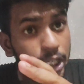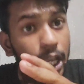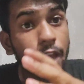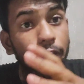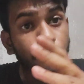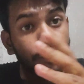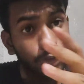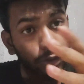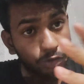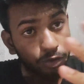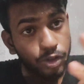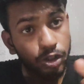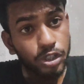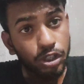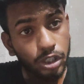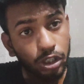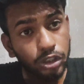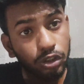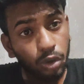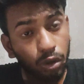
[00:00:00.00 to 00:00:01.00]

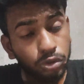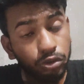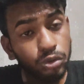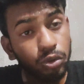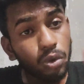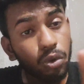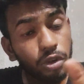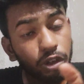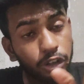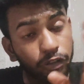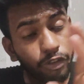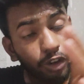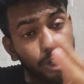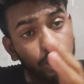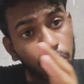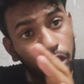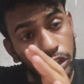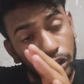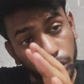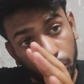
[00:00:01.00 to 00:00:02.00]
Abbreviation is also
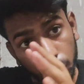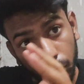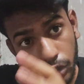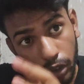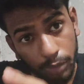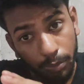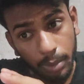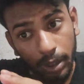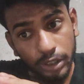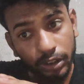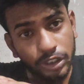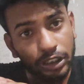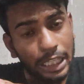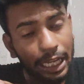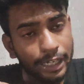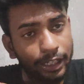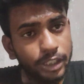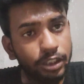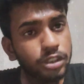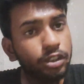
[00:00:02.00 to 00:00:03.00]
divided into three parts.
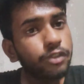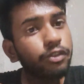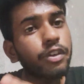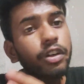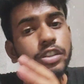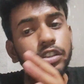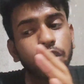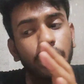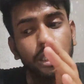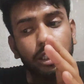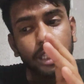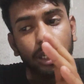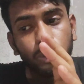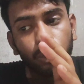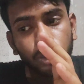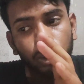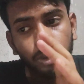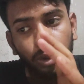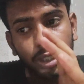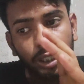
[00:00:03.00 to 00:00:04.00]
That is the first thing that
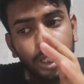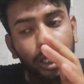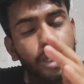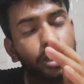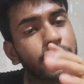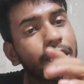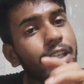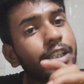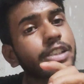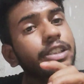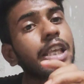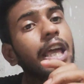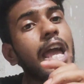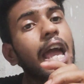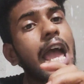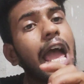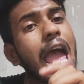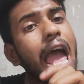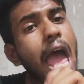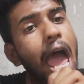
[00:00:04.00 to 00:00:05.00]
we will get, that is
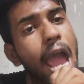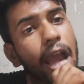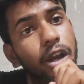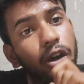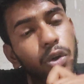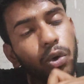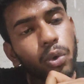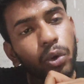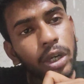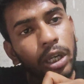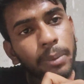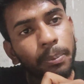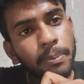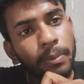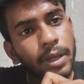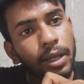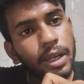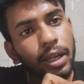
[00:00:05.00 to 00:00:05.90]
acronym,